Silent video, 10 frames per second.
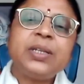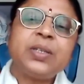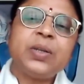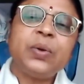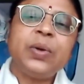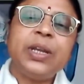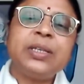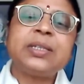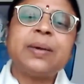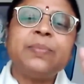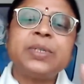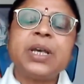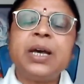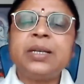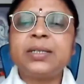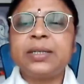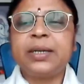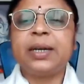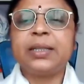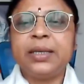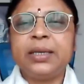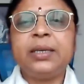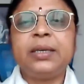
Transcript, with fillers: slowly, samsara is the gati